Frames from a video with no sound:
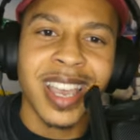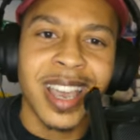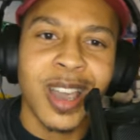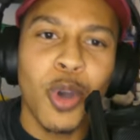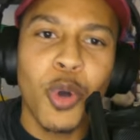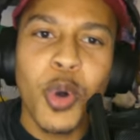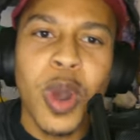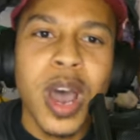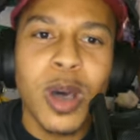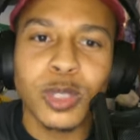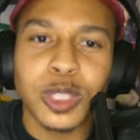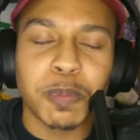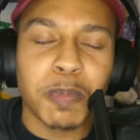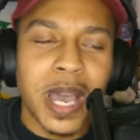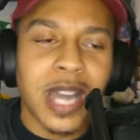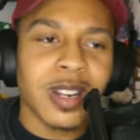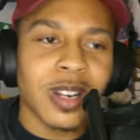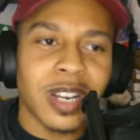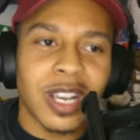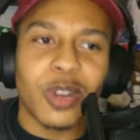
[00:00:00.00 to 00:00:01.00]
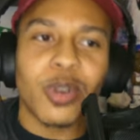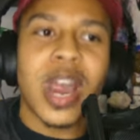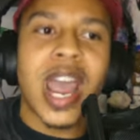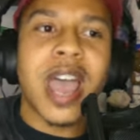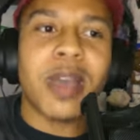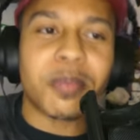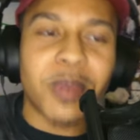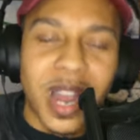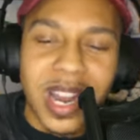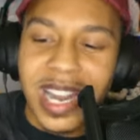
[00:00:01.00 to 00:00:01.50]
Who else better to
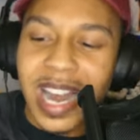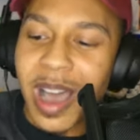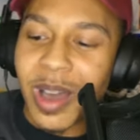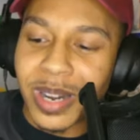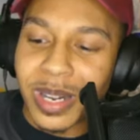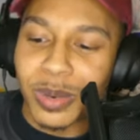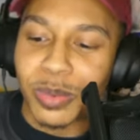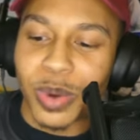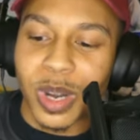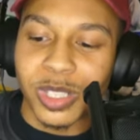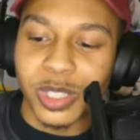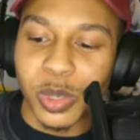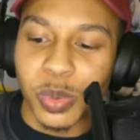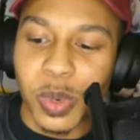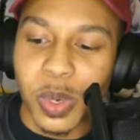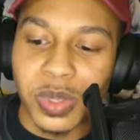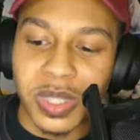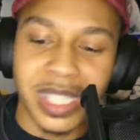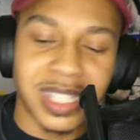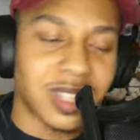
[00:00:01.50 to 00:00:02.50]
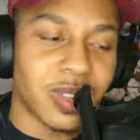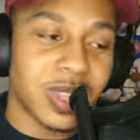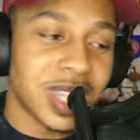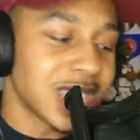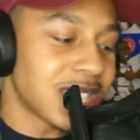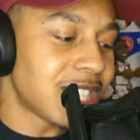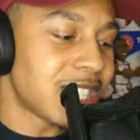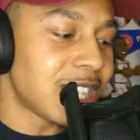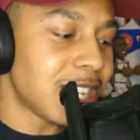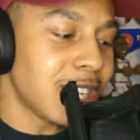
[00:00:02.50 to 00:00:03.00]
grab right now than Russell Wilson? So
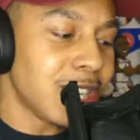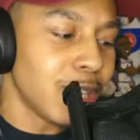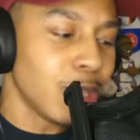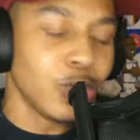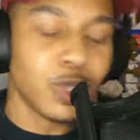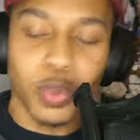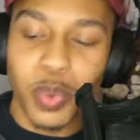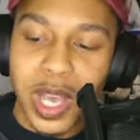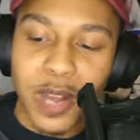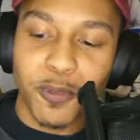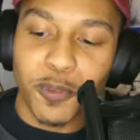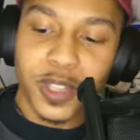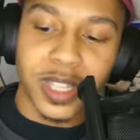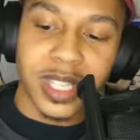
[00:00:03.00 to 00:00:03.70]
this is a huge win for